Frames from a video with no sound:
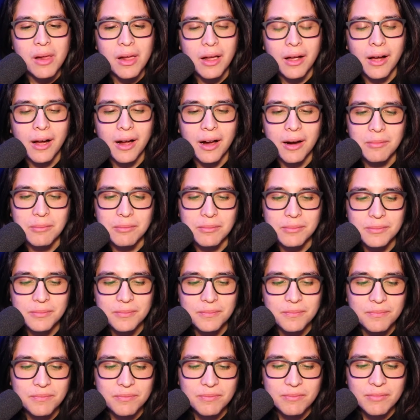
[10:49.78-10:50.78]
um,
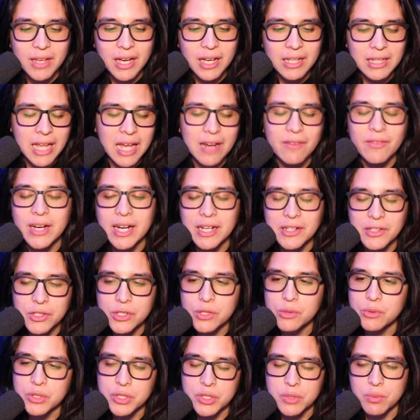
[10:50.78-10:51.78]
a lot of it had to
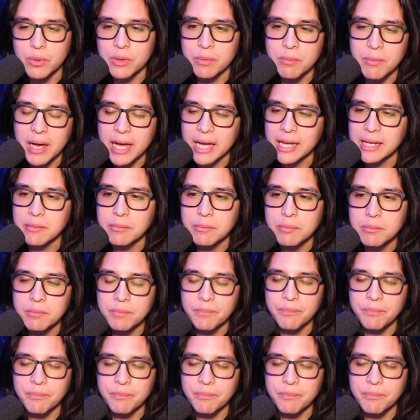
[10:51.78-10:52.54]
do just with my,